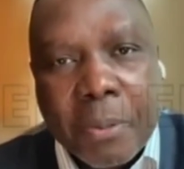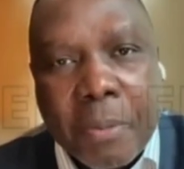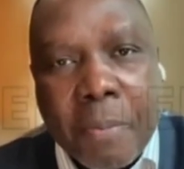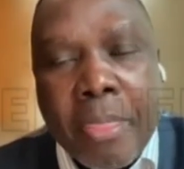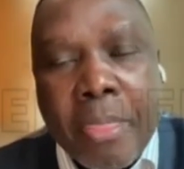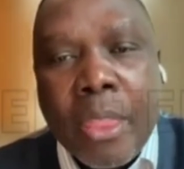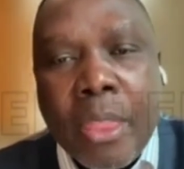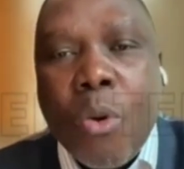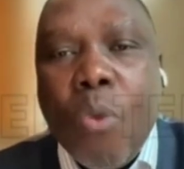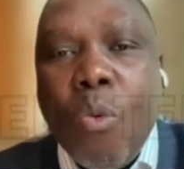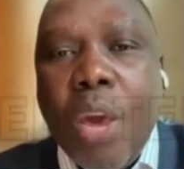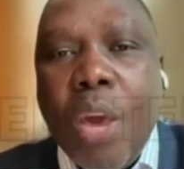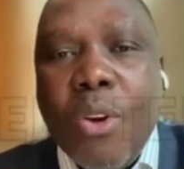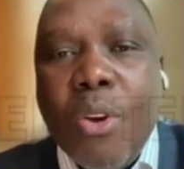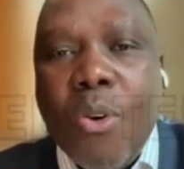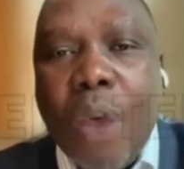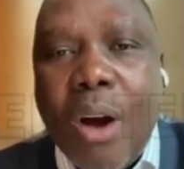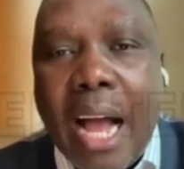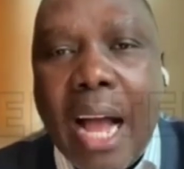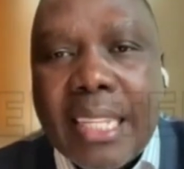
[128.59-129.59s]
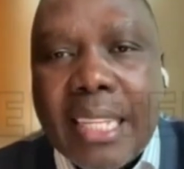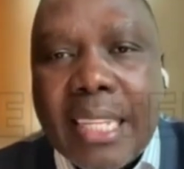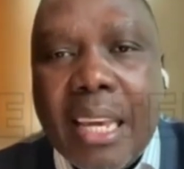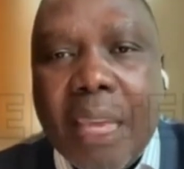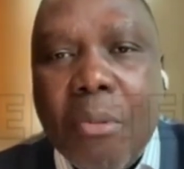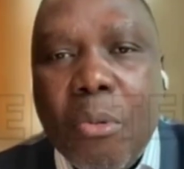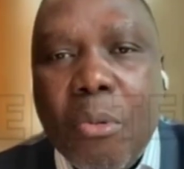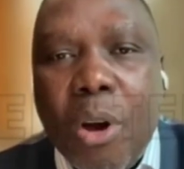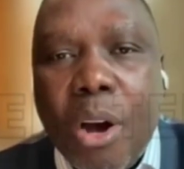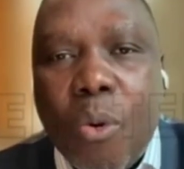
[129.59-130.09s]
When you ask him
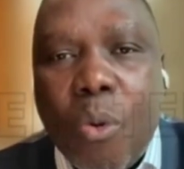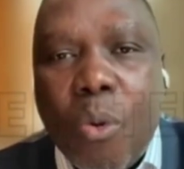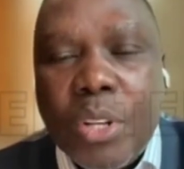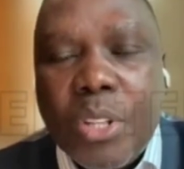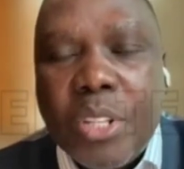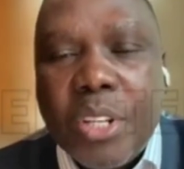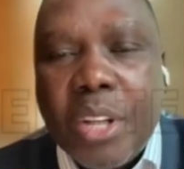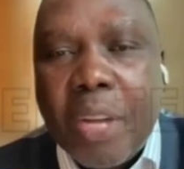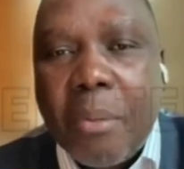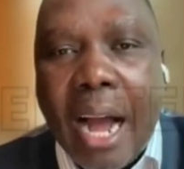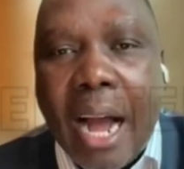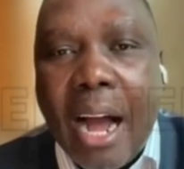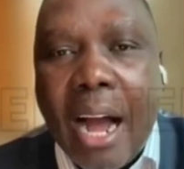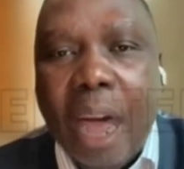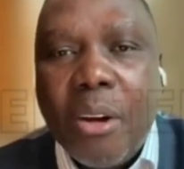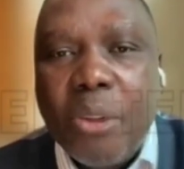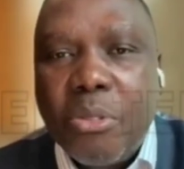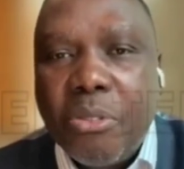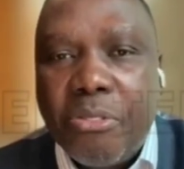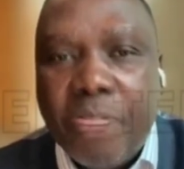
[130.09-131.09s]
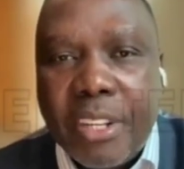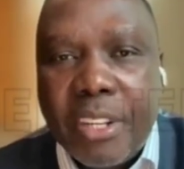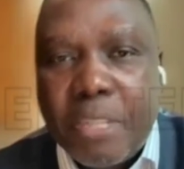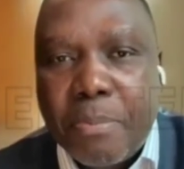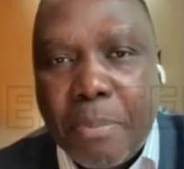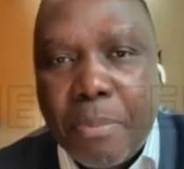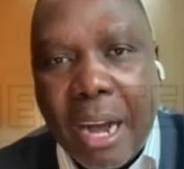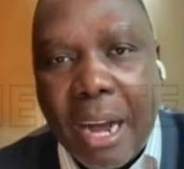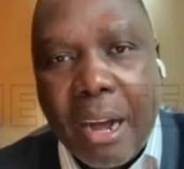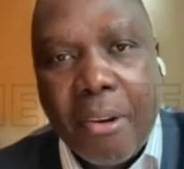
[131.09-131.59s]
a question about how to fix
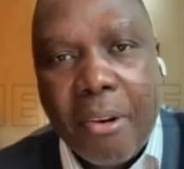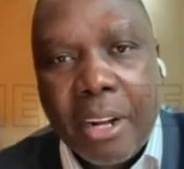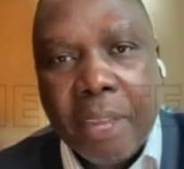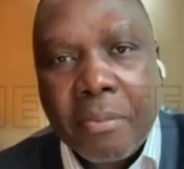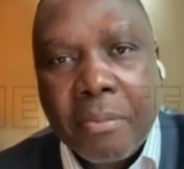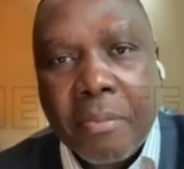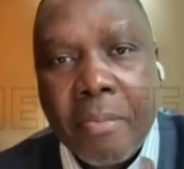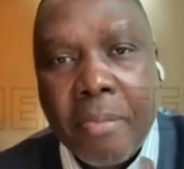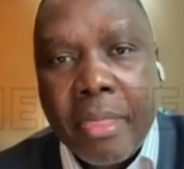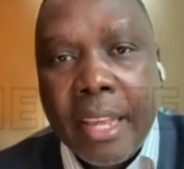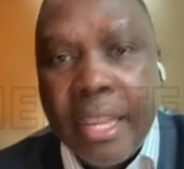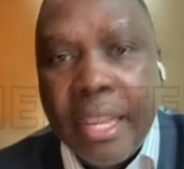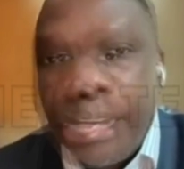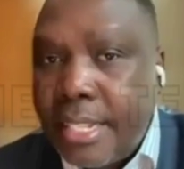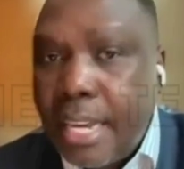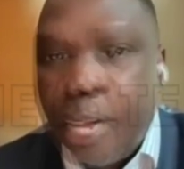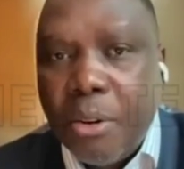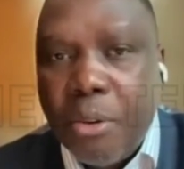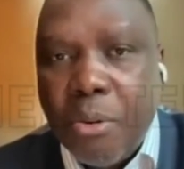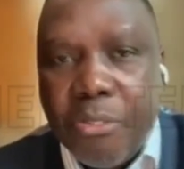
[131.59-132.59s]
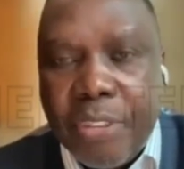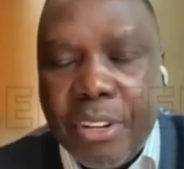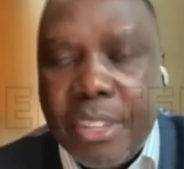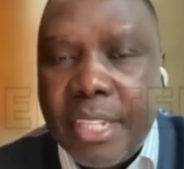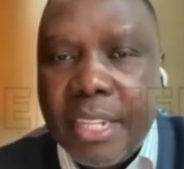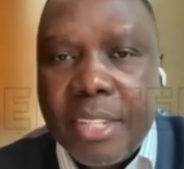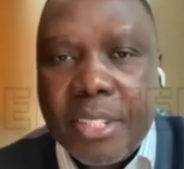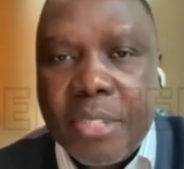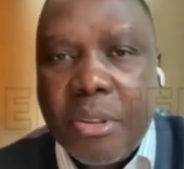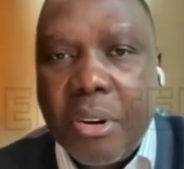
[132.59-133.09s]
power, he said he will fix it,
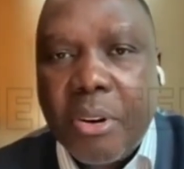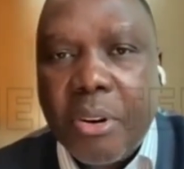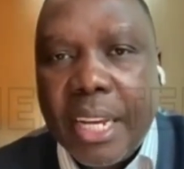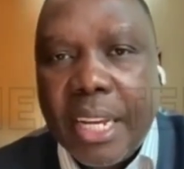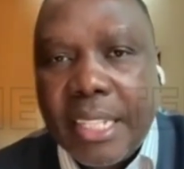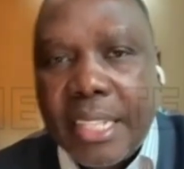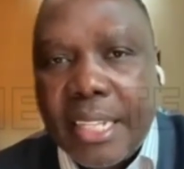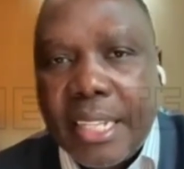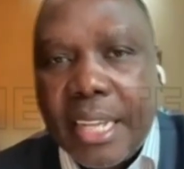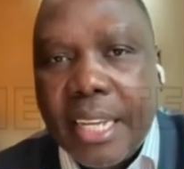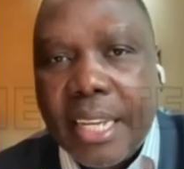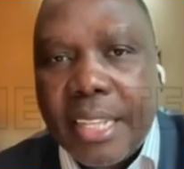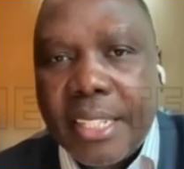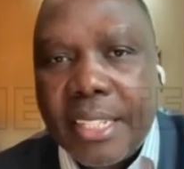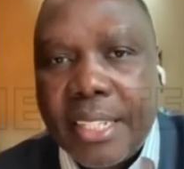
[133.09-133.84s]
it's not rocket science.